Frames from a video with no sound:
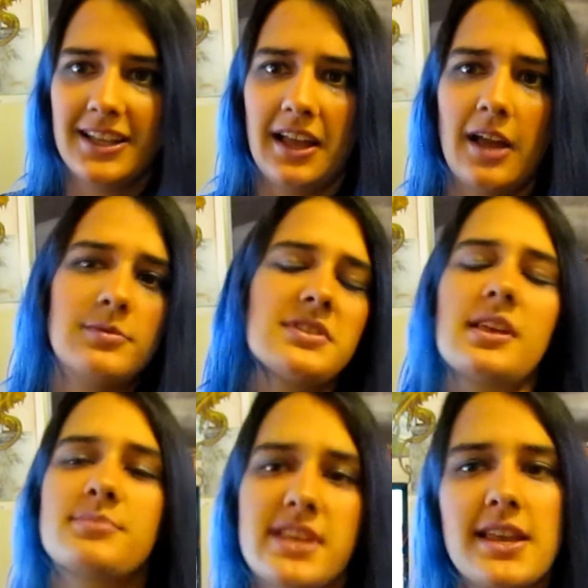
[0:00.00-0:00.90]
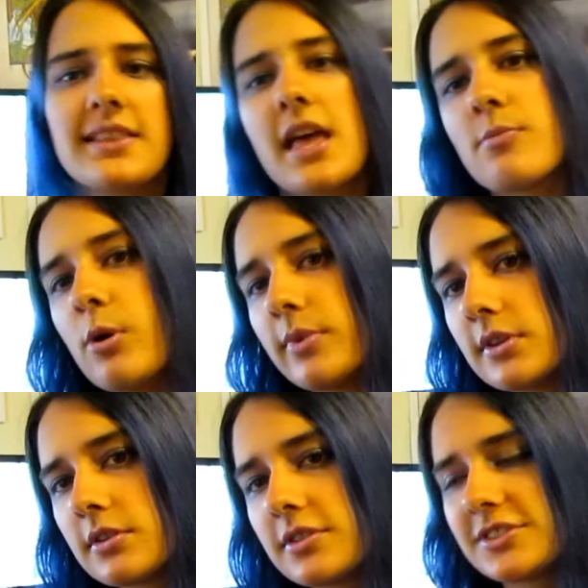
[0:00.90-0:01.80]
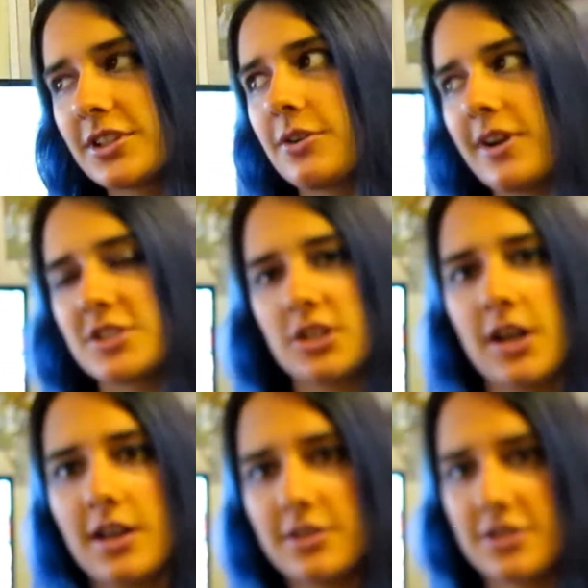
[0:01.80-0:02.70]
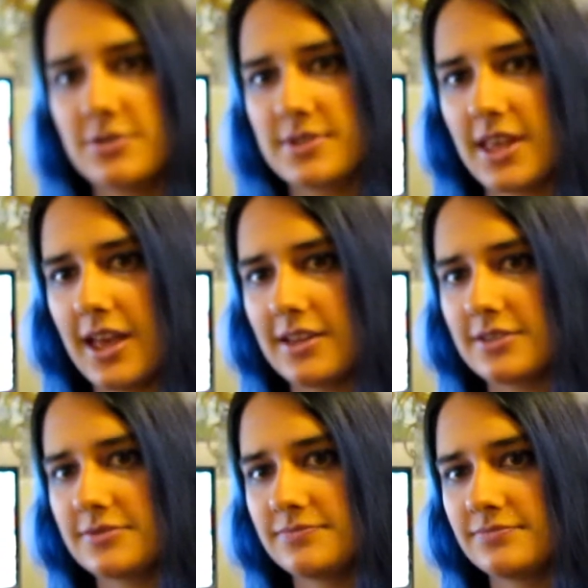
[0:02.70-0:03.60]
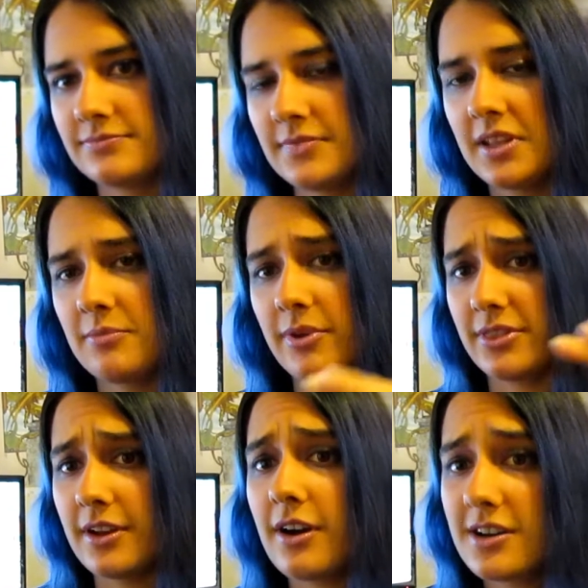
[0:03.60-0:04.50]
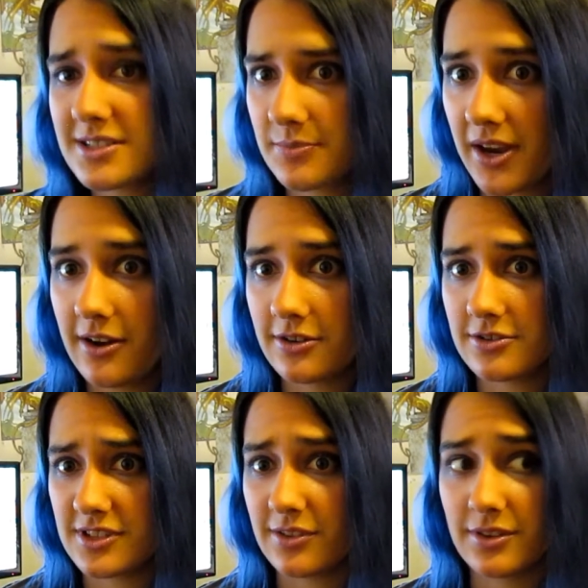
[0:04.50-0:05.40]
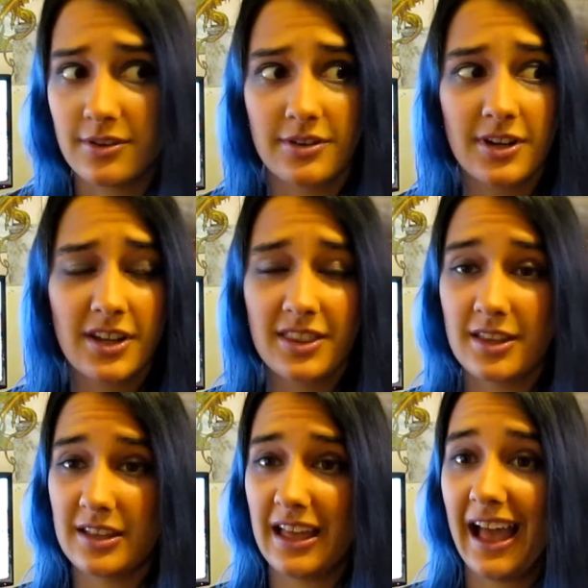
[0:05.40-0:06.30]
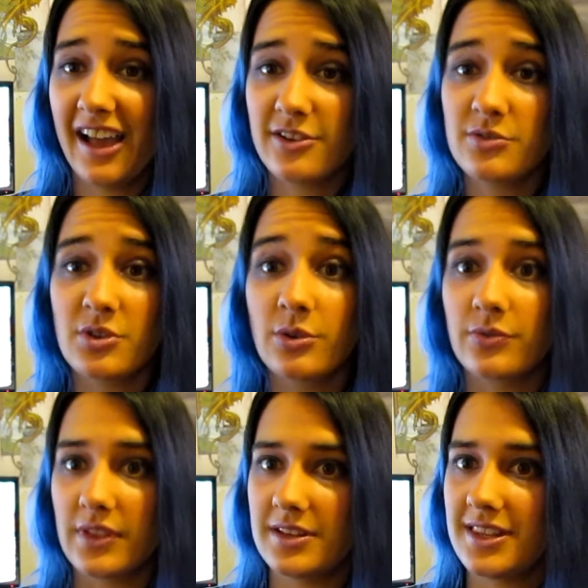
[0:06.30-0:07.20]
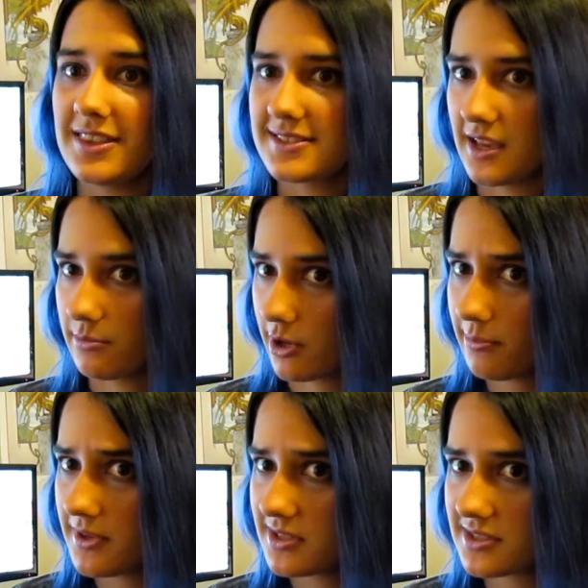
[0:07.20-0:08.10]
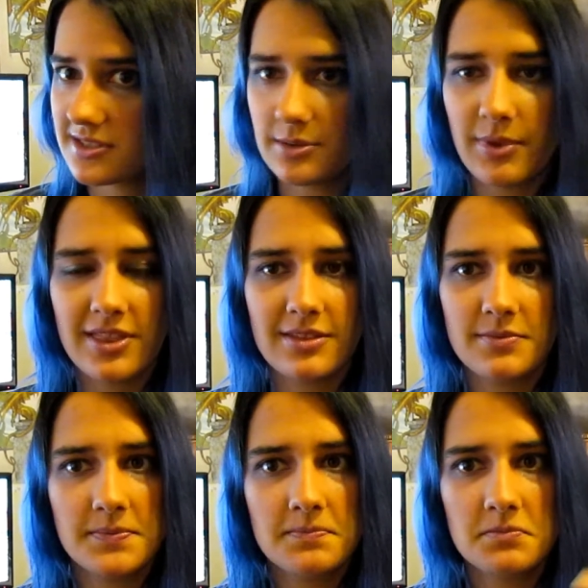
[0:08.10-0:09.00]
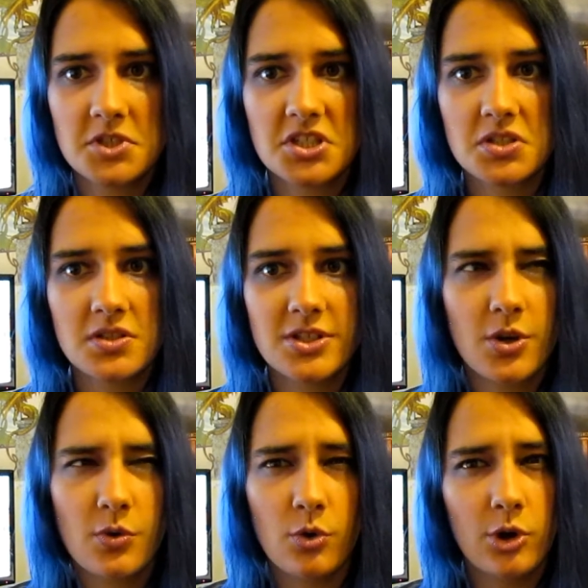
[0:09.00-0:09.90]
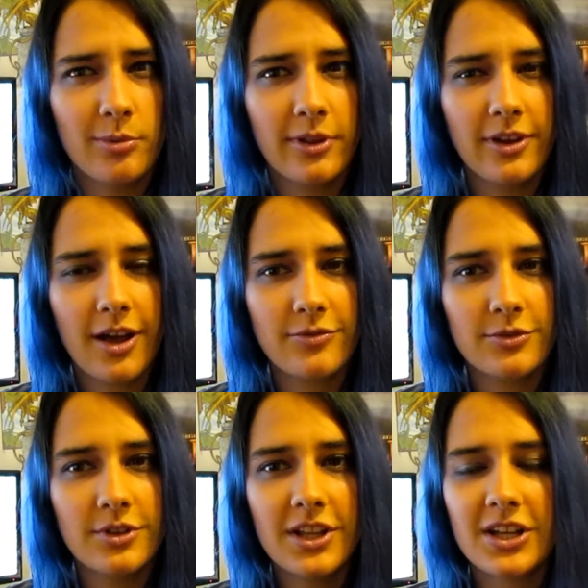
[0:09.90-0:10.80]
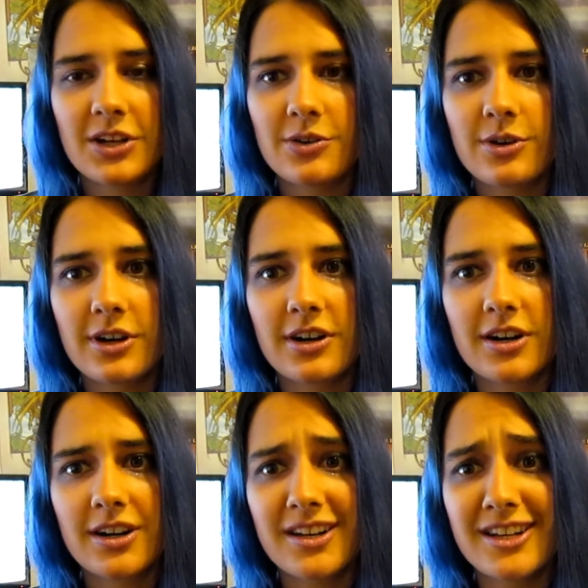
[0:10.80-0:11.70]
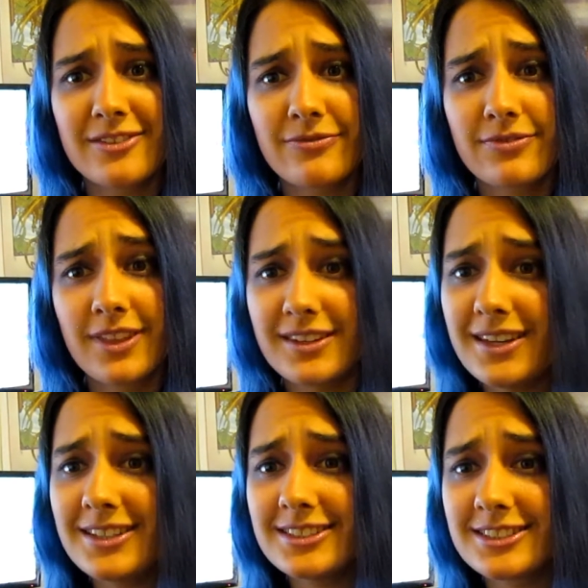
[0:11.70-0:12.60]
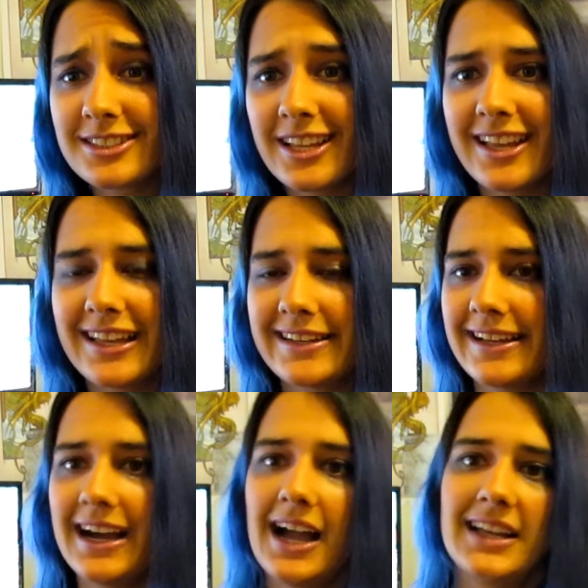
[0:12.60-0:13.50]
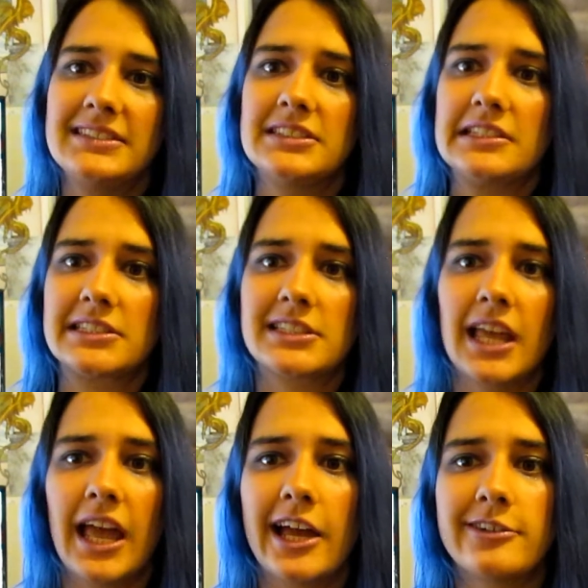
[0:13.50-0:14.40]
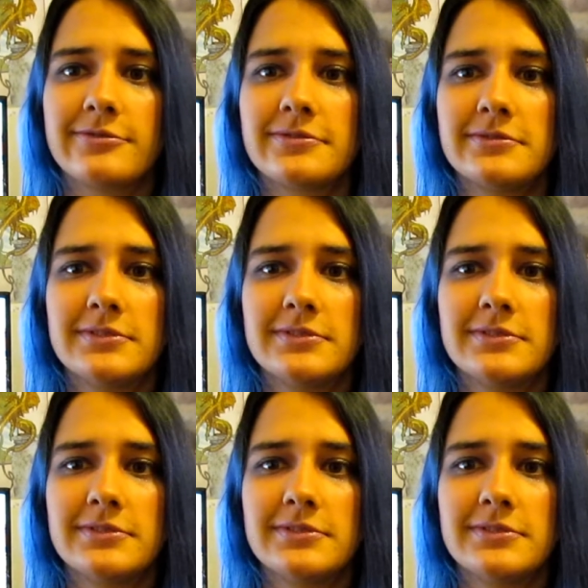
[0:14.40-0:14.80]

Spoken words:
I'm just upset at that moment. So I try not to use that, but there are some characters out there that I don't know if they did this on purpose to make them just so horrible and awful, or if they didn't and I just have